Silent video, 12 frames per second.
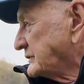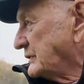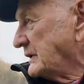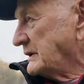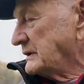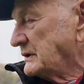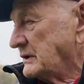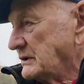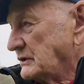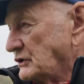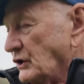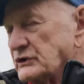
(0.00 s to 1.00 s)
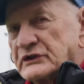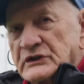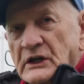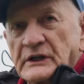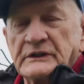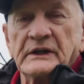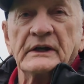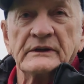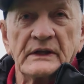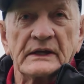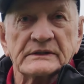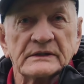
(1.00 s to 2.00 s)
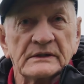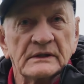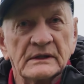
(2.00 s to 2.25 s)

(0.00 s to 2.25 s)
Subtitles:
try and consolidate that.